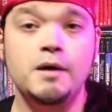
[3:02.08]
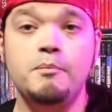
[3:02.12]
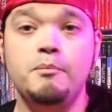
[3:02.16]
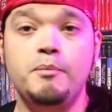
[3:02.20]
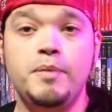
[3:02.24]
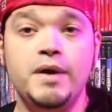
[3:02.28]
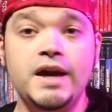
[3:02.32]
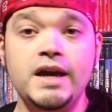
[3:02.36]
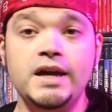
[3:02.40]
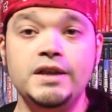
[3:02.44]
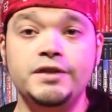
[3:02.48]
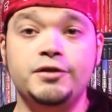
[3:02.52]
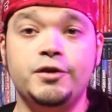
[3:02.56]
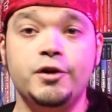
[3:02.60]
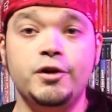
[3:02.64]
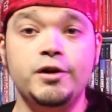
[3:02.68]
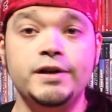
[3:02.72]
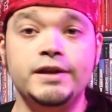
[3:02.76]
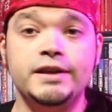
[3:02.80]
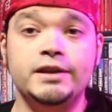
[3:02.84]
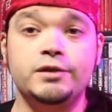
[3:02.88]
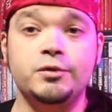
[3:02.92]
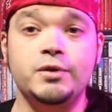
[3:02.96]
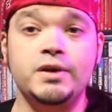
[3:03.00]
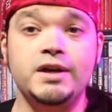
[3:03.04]
Paid
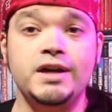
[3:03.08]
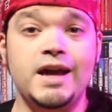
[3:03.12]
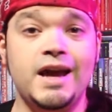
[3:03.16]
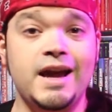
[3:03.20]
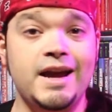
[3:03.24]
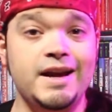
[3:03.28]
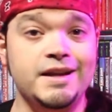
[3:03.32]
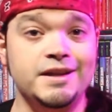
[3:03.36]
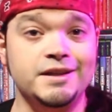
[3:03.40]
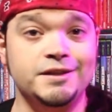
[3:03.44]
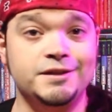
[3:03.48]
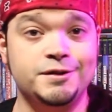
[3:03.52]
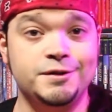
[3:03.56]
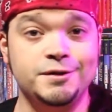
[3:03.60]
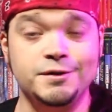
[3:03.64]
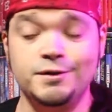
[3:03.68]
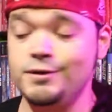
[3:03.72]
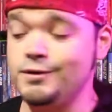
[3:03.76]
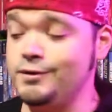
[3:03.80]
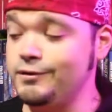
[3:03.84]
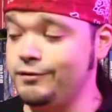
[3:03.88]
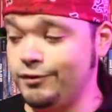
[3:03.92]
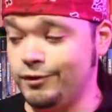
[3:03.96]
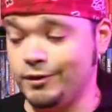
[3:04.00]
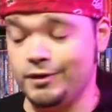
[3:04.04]

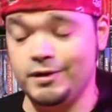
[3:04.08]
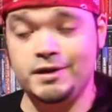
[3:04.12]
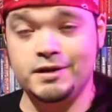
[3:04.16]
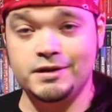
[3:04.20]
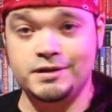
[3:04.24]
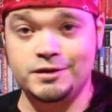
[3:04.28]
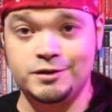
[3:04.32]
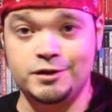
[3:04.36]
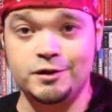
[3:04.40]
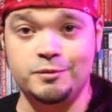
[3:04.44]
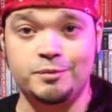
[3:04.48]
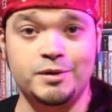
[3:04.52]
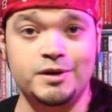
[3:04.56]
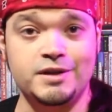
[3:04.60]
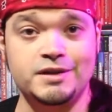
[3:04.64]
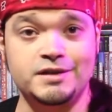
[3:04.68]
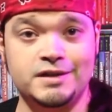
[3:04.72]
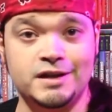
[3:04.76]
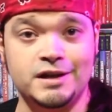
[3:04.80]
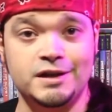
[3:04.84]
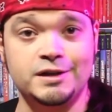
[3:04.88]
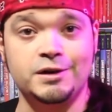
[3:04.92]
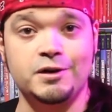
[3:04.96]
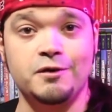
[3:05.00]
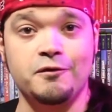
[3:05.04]
$33.82 for this Super
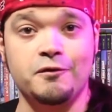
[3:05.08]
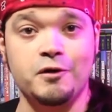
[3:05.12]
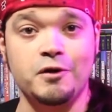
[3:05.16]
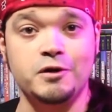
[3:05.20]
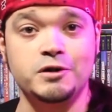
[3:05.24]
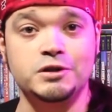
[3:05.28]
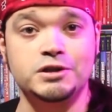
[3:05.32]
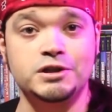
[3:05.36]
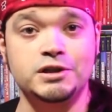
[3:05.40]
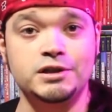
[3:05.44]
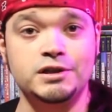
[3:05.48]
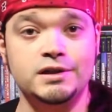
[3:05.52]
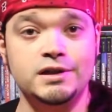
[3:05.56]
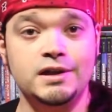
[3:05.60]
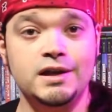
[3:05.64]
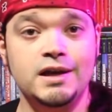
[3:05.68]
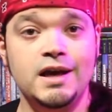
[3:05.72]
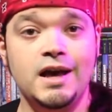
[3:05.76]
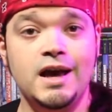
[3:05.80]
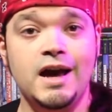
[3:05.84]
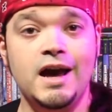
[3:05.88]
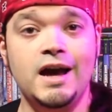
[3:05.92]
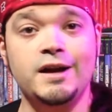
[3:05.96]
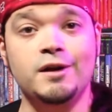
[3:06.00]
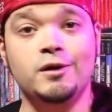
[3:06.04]
Nintendo version,
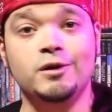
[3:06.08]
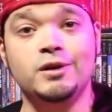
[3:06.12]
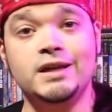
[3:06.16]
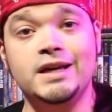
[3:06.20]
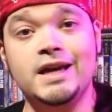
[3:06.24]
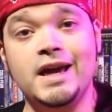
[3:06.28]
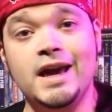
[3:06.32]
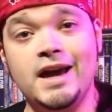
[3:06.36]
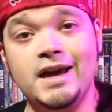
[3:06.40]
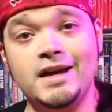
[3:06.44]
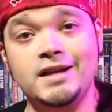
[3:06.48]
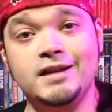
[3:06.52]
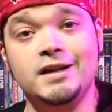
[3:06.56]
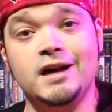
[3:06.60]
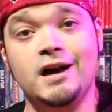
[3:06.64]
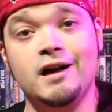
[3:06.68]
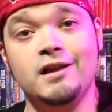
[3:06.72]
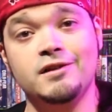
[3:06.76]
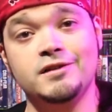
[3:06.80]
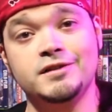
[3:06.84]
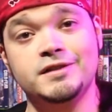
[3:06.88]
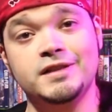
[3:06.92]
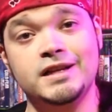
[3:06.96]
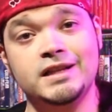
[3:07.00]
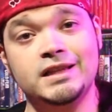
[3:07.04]
and only
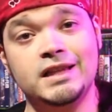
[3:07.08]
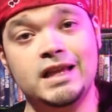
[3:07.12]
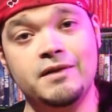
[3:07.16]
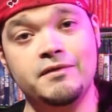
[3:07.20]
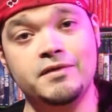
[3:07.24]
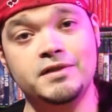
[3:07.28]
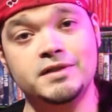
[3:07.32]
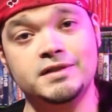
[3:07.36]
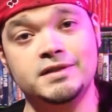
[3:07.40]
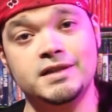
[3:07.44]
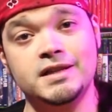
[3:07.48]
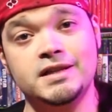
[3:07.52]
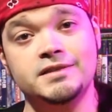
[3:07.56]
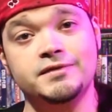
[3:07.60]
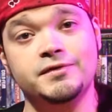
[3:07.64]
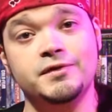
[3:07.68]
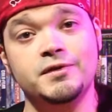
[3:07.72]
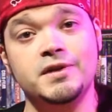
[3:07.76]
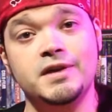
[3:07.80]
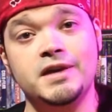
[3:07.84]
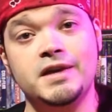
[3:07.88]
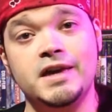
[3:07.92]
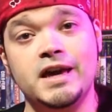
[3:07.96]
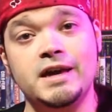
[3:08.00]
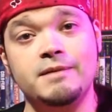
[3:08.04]
$8.11 for
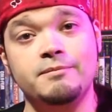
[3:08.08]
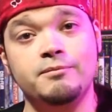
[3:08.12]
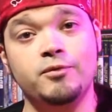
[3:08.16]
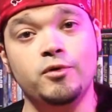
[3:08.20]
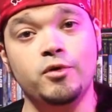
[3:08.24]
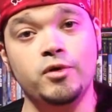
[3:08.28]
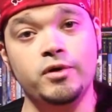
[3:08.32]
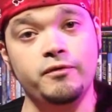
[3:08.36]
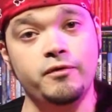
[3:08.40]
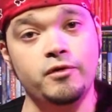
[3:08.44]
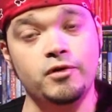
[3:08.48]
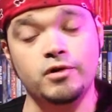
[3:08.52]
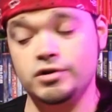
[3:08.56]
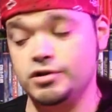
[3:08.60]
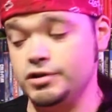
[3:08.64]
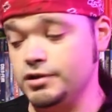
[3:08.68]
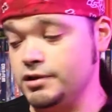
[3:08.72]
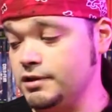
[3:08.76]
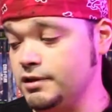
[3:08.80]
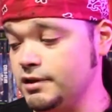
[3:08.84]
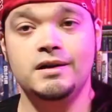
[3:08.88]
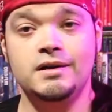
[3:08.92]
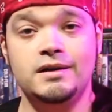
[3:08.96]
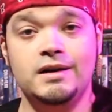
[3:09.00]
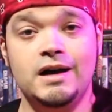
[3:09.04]
the Game Boy version.
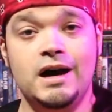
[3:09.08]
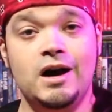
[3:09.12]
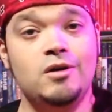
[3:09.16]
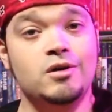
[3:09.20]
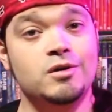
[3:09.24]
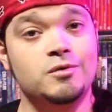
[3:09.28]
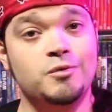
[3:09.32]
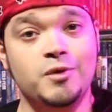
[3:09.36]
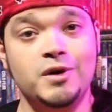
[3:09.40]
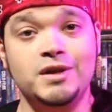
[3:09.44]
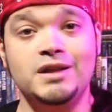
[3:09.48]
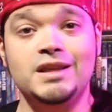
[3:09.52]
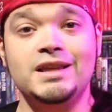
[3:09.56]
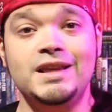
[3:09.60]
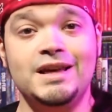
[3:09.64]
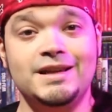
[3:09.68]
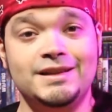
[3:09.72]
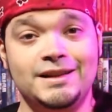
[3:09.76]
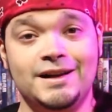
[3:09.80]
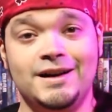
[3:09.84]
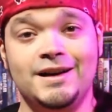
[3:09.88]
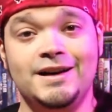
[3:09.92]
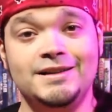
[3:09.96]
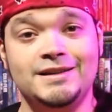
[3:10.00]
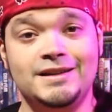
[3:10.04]
Now, I would really like
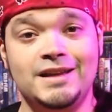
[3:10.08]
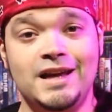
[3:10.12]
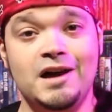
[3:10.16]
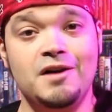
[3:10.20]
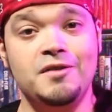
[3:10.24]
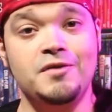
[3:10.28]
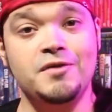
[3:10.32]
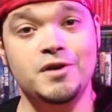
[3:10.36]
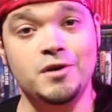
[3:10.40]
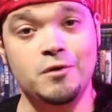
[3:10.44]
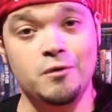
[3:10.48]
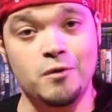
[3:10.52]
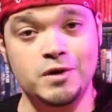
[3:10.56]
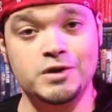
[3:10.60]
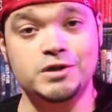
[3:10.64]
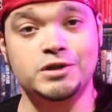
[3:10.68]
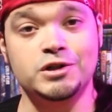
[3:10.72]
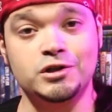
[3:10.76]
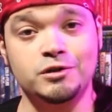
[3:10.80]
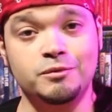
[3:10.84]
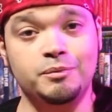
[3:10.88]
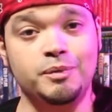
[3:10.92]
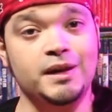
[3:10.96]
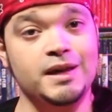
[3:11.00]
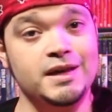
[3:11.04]
to hunt down the
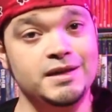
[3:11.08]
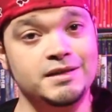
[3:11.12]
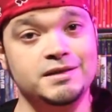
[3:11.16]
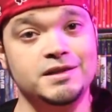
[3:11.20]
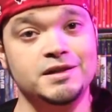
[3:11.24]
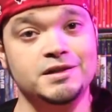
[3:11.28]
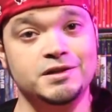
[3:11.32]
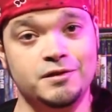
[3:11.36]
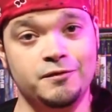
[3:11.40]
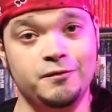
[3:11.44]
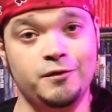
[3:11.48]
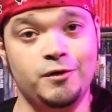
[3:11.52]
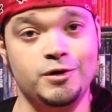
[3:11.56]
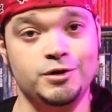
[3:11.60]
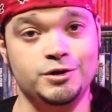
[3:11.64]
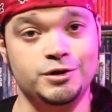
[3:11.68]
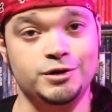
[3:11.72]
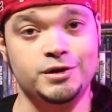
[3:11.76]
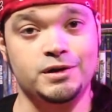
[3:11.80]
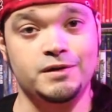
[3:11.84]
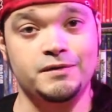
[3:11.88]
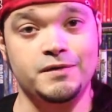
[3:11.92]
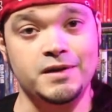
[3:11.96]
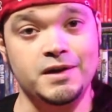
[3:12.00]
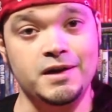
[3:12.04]
original PlayStation
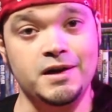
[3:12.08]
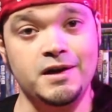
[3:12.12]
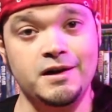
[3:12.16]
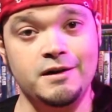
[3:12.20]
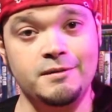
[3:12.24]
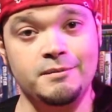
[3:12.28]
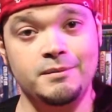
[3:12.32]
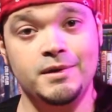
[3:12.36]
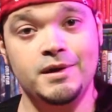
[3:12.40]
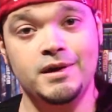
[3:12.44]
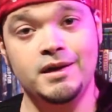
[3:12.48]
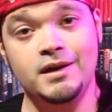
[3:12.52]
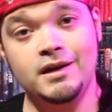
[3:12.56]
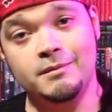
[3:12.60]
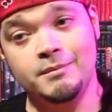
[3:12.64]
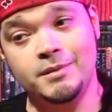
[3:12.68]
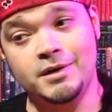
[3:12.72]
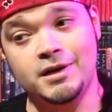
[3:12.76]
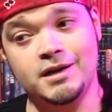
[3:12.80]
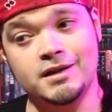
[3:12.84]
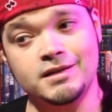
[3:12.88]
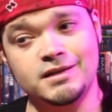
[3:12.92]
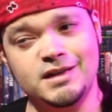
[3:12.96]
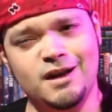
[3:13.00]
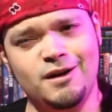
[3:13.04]
version of the game,
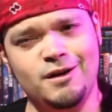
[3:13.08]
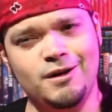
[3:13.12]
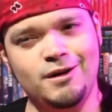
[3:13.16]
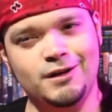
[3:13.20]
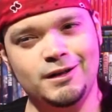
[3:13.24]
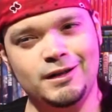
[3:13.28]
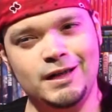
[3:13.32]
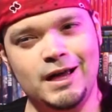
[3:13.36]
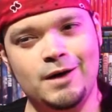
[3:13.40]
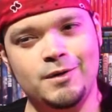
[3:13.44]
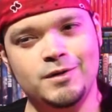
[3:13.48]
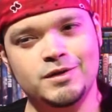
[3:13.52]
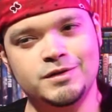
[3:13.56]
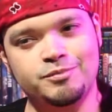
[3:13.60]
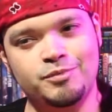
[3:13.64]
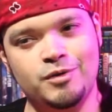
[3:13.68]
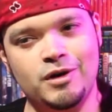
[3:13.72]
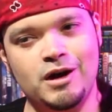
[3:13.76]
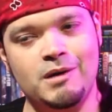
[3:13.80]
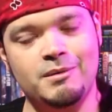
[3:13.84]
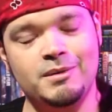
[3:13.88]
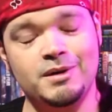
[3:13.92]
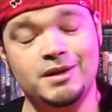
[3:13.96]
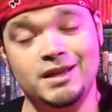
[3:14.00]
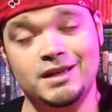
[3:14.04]
because I heard that was
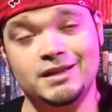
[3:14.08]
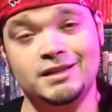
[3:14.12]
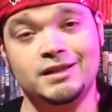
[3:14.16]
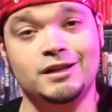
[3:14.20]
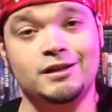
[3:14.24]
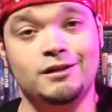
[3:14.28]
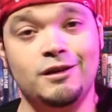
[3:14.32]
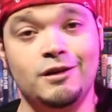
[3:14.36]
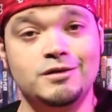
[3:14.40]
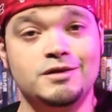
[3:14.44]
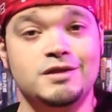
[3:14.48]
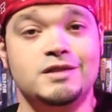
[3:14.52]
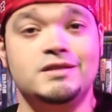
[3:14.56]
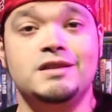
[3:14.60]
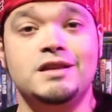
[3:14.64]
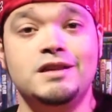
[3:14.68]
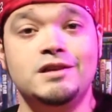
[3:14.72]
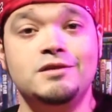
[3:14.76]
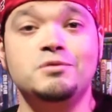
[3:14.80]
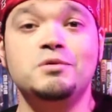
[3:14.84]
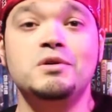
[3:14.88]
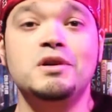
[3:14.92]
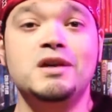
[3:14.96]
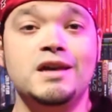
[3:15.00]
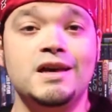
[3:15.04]
probably like the closest thing
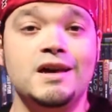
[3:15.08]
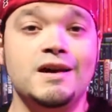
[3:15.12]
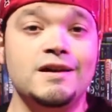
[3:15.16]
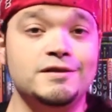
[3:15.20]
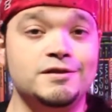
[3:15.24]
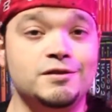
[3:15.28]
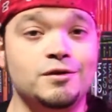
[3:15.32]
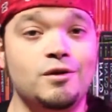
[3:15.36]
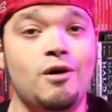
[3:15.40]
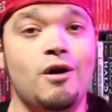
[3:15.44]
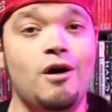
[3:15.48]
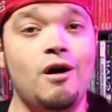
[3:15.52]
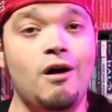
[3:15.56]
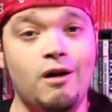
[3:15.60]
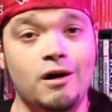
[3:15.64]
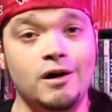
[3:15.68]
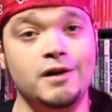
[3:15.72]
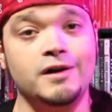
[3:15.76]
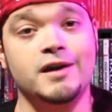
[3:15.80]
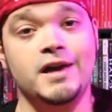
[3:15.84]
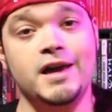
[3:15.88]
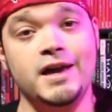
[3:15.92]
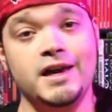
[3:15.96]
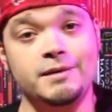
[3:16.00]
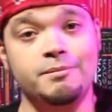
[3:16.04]
you could get to an
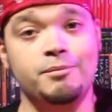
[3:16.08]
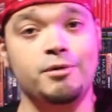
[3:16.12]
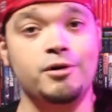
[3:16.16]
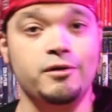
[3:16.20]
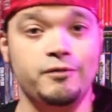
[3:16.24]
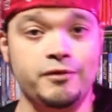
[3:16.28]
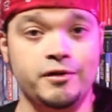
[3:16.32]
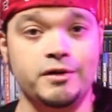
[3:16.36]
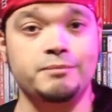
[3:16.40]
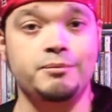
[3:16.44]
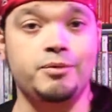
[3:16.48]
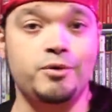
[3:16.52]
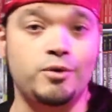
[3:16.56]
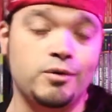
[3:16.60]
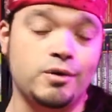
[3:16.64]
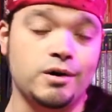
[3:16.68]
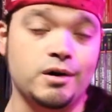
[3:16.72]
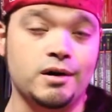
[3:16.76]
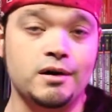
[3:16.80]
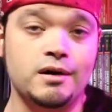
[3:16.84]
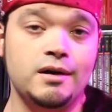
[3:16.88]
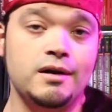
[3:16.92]
arcade perfect port.